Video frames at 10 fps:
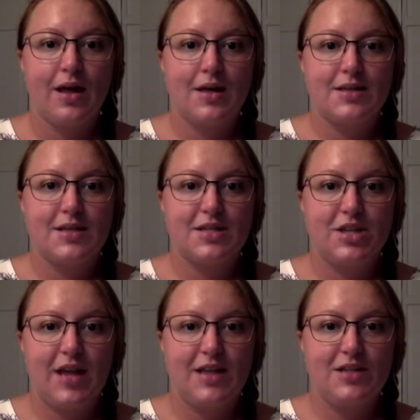Section
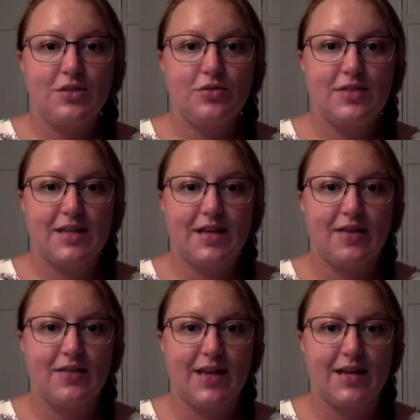A2C
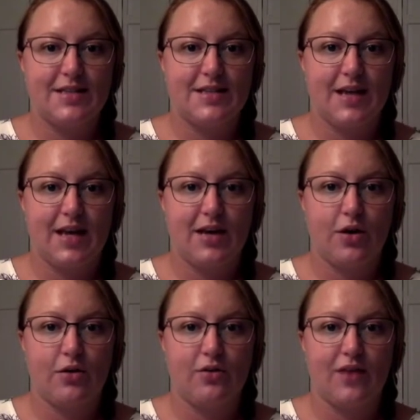of the ACA
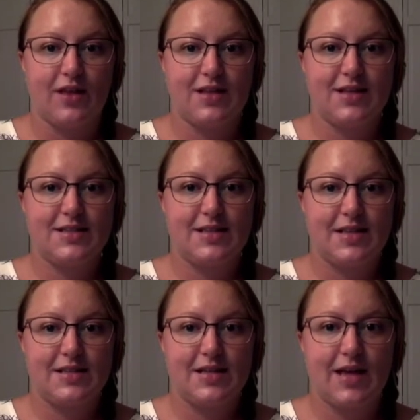Code of Ethics
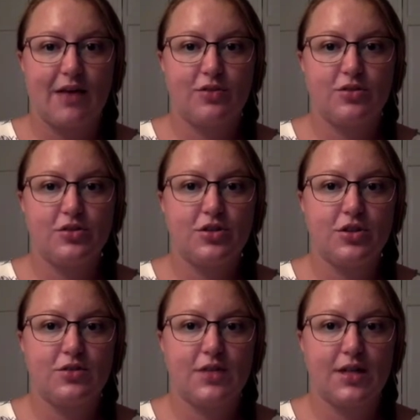states that counselors should
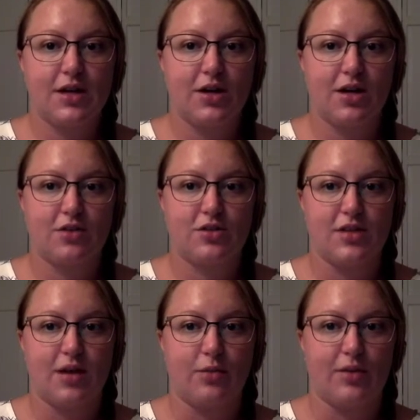use clear and
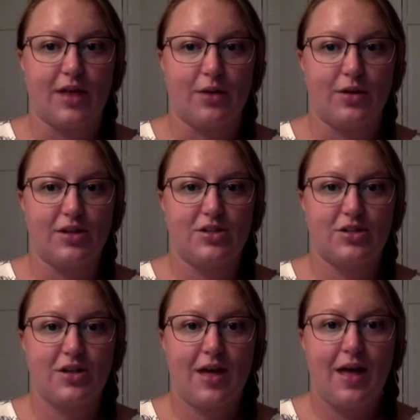understandable language.
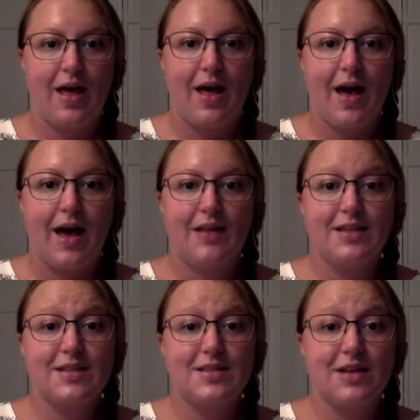I think
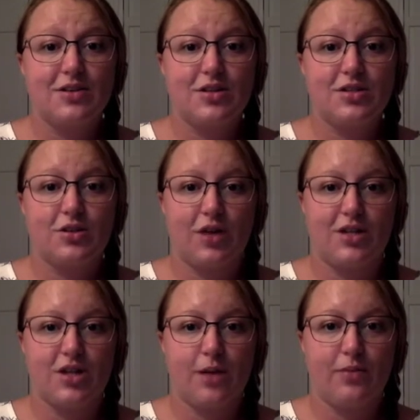that Snyder does a great
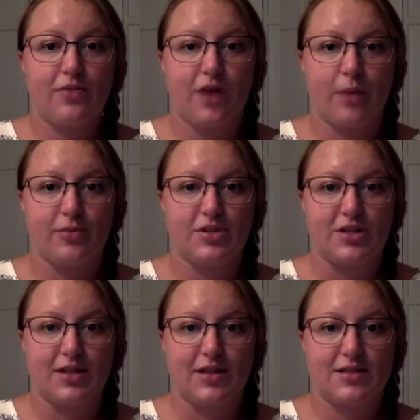job of accomplishing
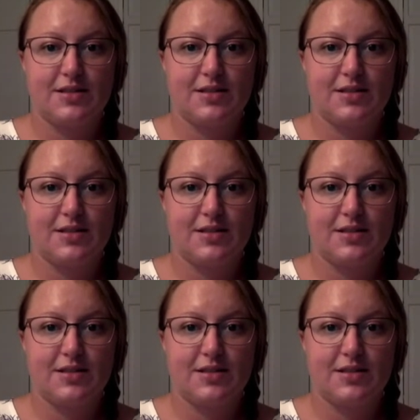this.